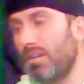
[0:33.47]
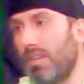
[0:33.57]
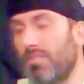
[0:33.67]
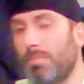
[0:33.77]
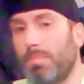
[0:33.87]

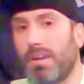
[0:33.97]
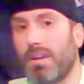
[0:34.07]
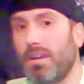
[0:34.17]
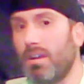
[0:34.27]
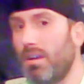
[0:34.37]

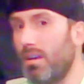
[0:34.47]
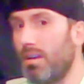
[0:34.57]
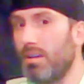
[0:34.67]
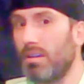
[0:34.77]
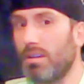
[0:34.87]
everybody
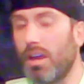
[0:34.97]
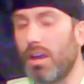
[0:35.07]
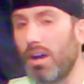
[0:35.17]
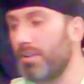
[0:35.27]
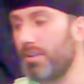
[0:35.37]

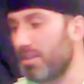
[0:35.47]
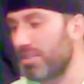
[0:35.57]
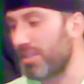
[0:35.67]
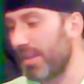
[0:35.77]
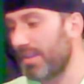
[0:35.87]

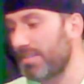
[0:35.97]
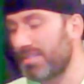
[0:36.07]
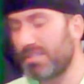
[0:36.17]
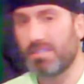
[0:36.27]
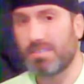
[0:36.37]
understands